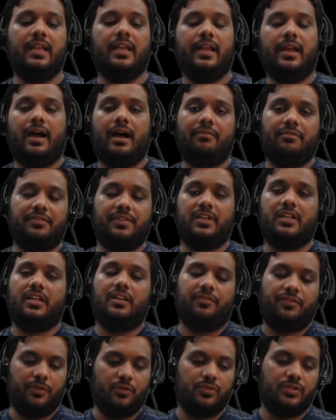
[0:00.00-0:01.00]
However, in
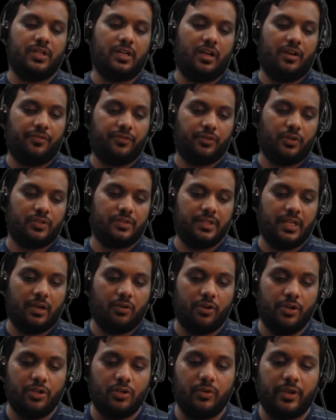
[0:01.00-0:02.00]
future, of course, they are
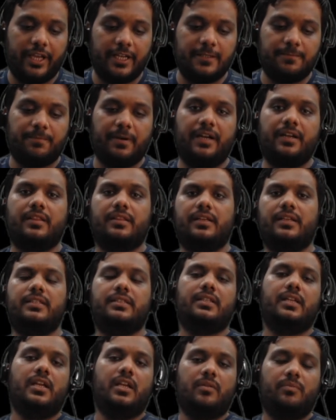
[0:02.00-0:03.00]
going to expand this
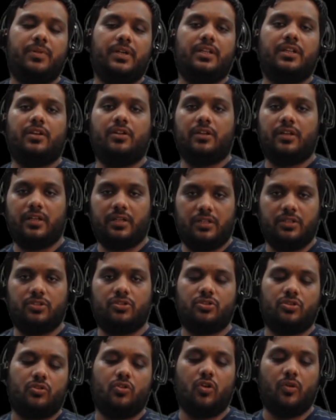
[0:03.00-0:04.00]
particular
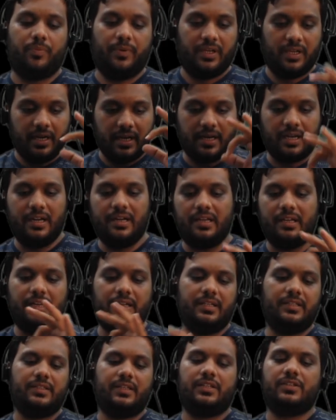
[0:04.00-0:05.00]
scope. Currently, it
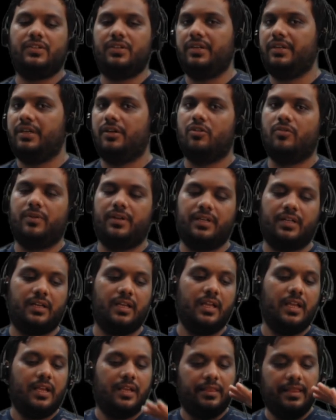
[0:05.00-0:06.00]
is restricted over here.
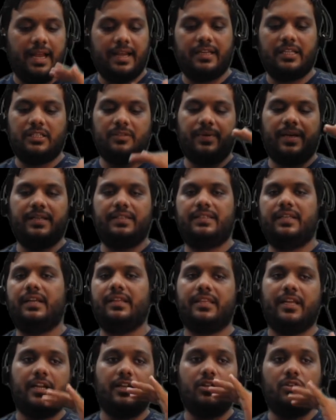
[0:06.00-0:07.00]
That is why I said
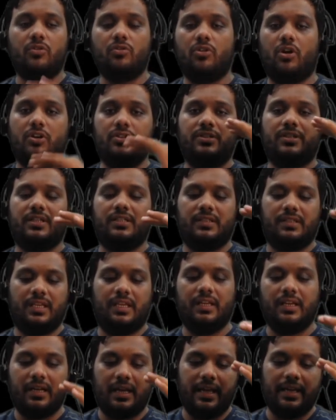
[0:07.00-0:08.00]
that do not just
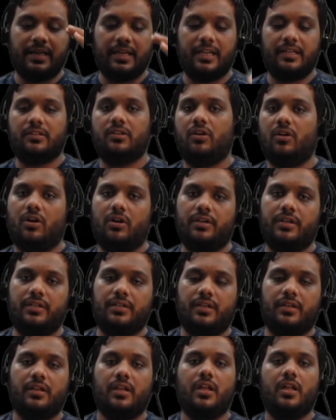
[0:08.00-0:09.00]
think like an auditor.